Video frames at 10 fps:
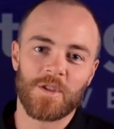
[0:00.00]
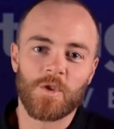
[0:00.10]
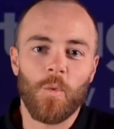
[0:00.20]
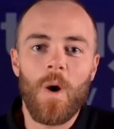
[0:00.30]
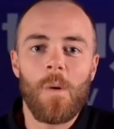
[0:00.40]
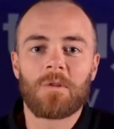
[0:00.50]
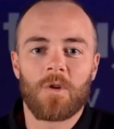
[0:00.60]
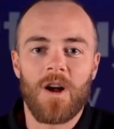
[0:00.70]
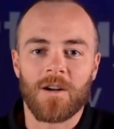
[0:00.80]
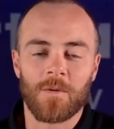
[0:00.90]
So what went
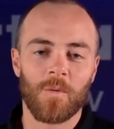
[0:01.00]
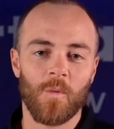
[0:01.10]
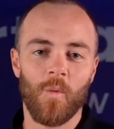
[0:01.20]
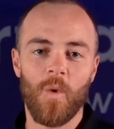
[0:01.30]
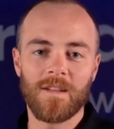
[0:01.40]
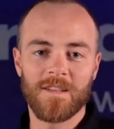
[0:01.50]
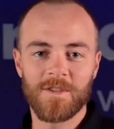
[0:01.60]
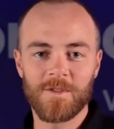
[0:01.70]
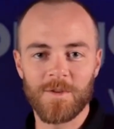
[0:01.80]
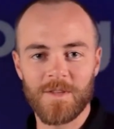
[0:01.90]
wrong? What
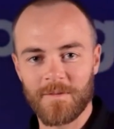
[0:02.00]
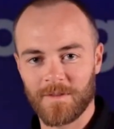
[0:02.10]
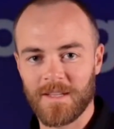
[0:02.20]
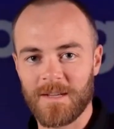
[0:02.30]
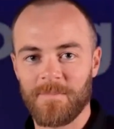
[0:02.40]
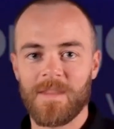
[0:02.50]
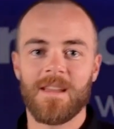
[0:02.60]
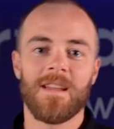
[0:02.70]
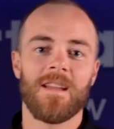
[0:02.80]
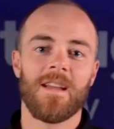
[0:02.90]
did you do differently
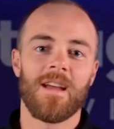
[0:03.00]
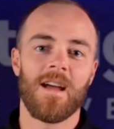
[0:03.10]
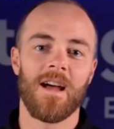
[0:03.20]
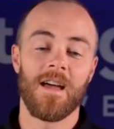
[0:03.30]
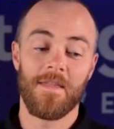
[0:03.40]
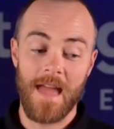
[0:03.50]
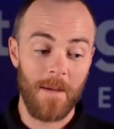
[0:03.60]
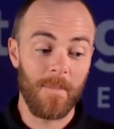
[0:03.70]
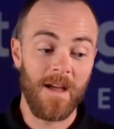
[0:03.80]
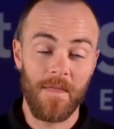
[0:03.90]

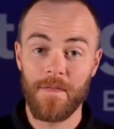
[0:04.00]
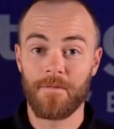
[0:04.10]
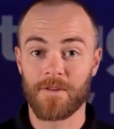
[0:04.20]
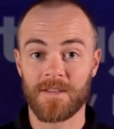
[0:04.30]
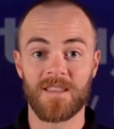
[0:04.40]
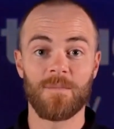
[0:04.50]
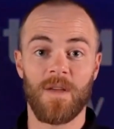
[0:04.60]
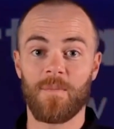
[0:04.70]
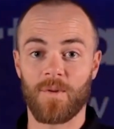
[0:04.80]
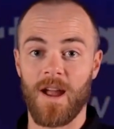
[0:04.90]
that month versus the
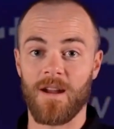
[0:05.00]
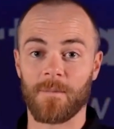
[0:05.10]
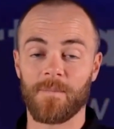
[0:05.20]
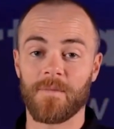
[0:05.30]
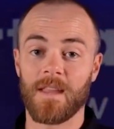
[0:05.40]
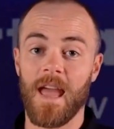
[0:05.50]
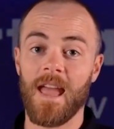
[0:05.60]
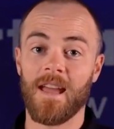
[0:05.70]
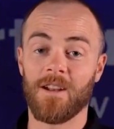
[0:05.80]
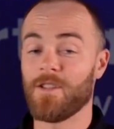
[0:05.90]
month prior?
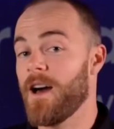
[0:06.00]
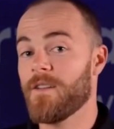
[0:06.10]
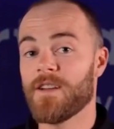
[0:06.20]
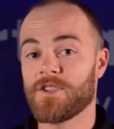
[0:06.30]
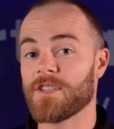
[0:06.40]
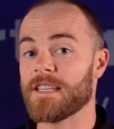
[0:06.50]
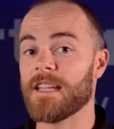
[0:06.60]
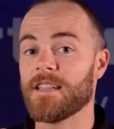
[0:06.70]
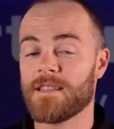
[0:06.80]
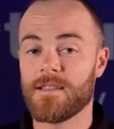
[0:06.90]
And a lot of us just
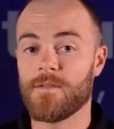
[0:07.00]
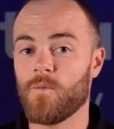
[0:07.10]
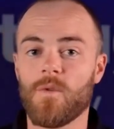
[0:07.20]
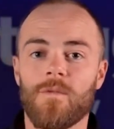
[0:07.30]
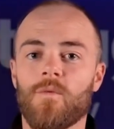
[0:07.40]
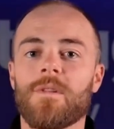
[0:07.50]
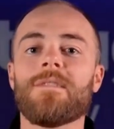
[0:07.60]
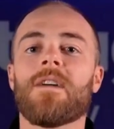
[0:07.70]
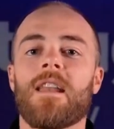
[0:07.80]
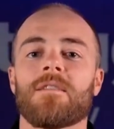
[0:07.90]

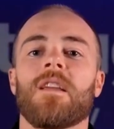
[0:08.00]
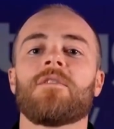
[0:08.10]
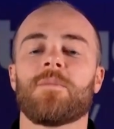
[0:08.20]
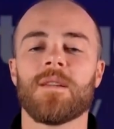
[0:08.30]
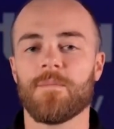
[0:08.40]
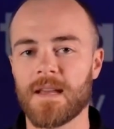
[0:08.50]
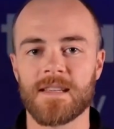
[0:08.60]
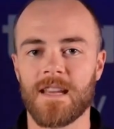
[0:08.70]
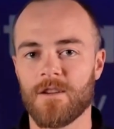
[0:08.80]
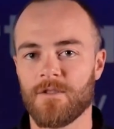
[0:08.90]
we find ourselves being
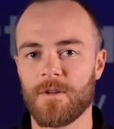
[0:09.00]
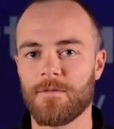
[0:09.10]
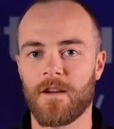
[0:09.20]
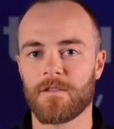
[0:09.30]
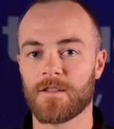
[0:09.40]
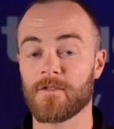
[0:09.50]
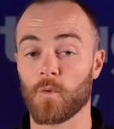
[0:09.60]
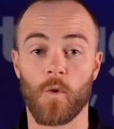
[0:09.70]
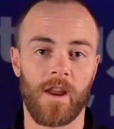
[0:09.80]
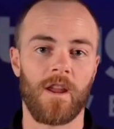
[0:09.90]
busy. We find
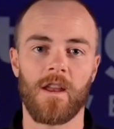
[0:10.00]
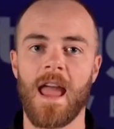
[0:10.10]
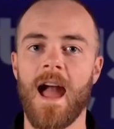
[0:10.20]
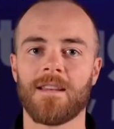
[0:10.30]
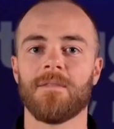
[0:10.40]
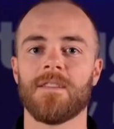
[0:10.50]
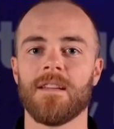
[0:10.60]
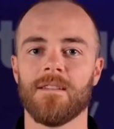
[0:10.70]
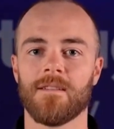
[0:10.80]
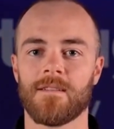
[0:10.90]
ourselves working on active
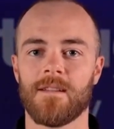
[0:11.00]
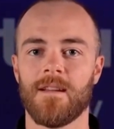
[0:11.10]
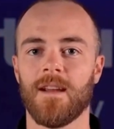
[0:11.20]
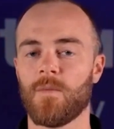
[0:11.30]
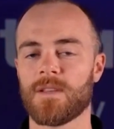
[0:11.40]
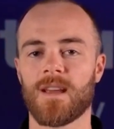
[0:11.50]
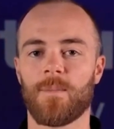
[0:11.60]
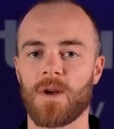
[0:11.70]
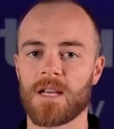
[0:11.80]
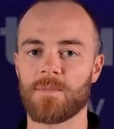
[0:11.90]
deals and we
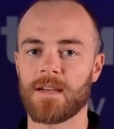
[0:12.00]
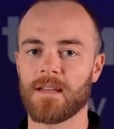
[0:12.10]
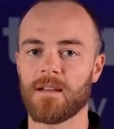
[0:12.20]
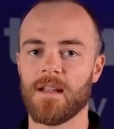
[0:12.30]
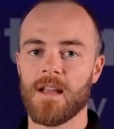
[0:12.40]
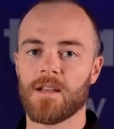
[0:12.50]
stop prospecting.